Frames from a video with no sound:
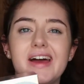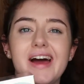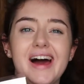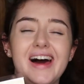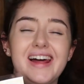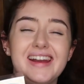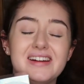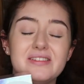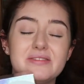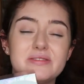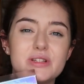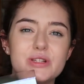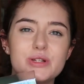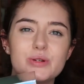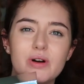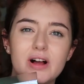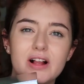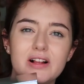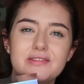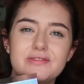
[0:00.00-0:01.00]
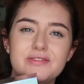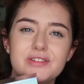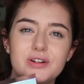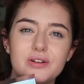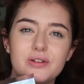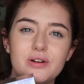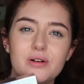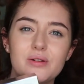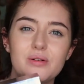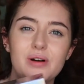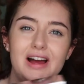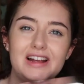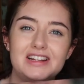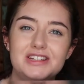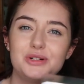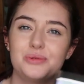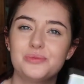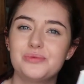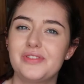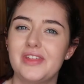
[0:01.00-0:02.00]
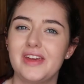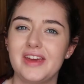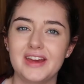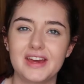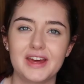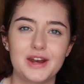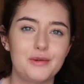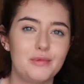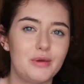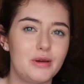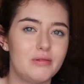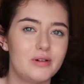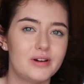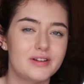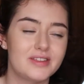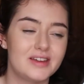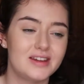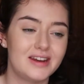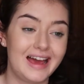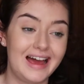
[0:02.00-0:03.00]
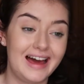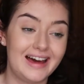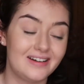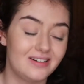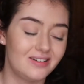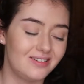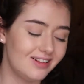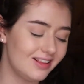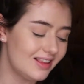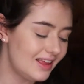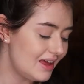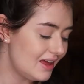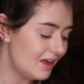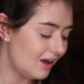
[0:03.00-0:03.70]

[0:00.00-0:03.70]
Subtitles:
and it was €12, I don't think it'd be worth it at all.